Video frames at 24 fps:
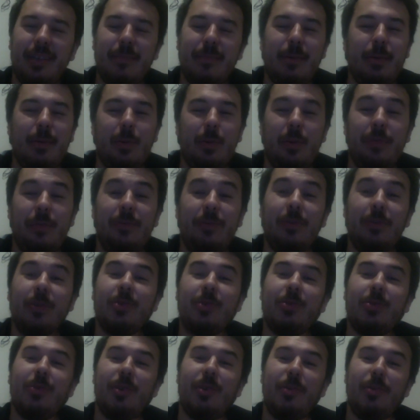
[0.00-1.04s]
maybe we
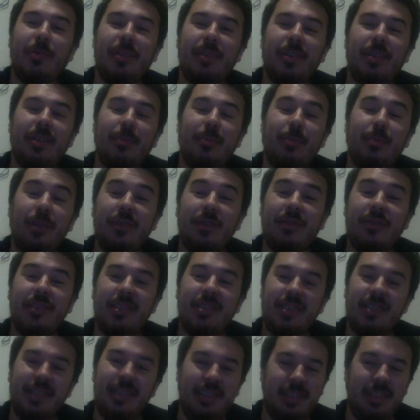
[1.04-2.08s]
first saw him in the
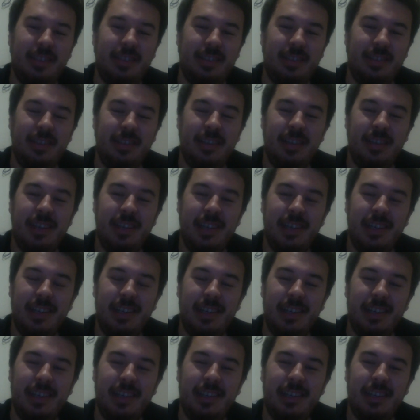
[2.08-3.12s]
previous season.
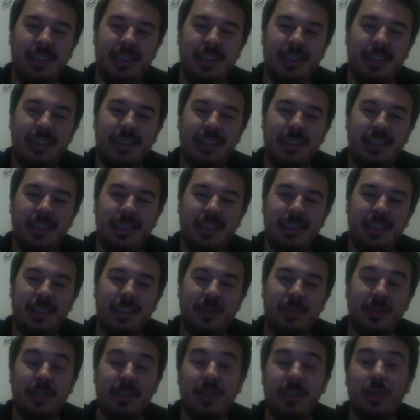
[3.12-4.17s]

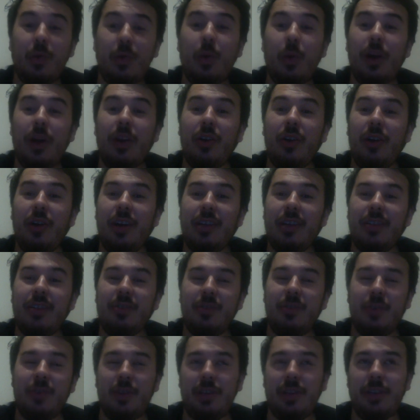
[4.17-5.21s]
It was still quite nice.
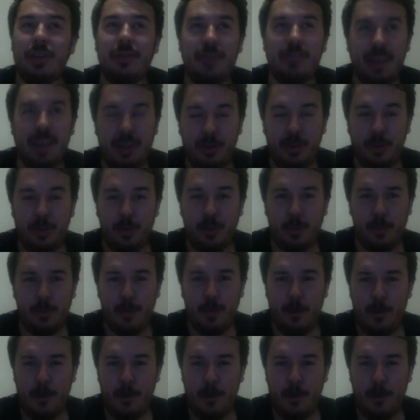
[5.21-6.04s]
I love that whole